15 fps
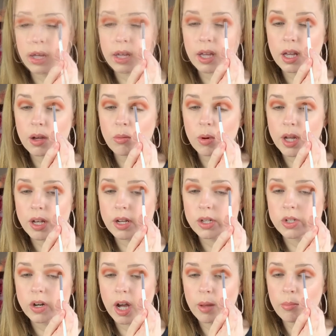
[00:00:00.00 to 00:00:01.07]
Can't wait to
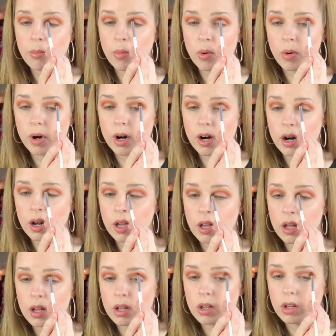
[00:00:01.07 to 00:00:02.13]
try more
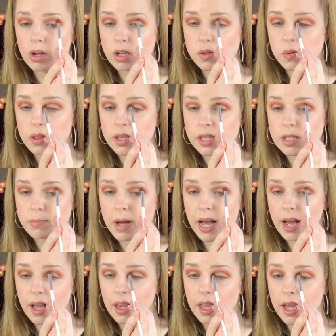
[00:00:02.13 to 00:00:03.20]
looks with this
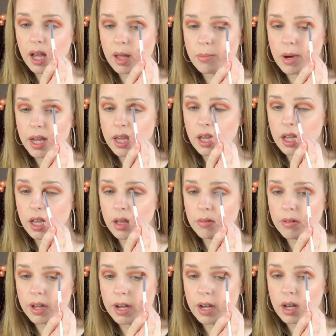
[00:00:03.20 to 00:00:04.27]
palette. I might
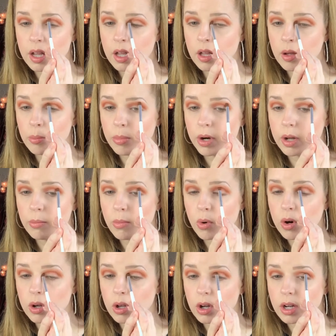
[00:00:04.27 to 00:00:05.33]
even put
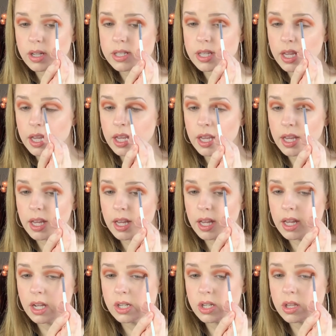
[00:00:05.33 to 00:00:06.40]
more looks
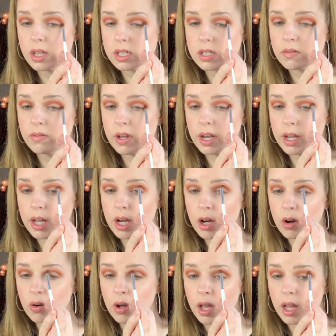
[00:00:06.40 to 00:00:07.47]
into this
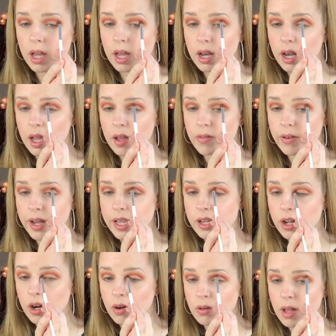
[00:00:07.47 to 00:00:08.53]
video, and if I
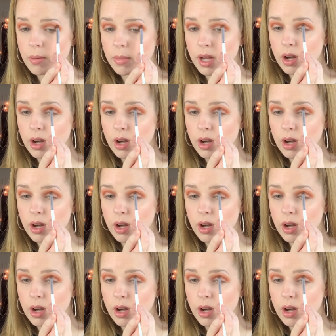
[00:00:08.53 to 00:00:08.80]
don't, let me